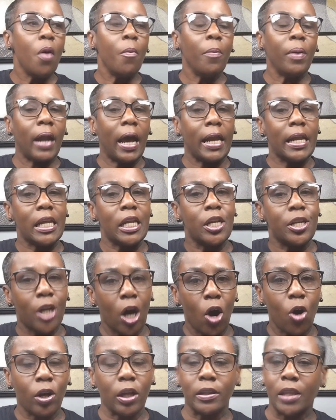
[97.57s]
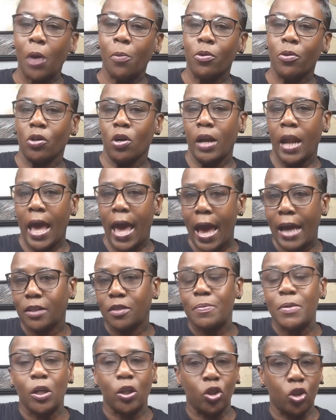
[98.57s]
but I didn't know that they were going to
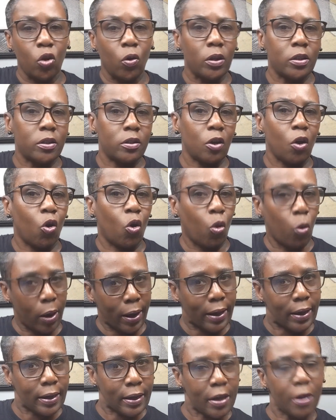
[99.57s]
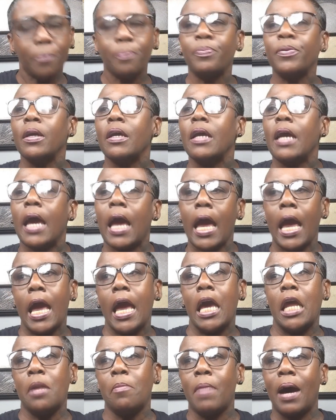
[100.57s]
ask me to do it so quickly.
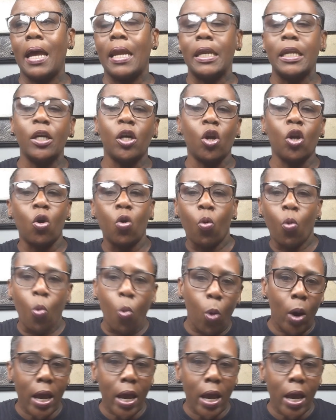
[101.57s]
And my little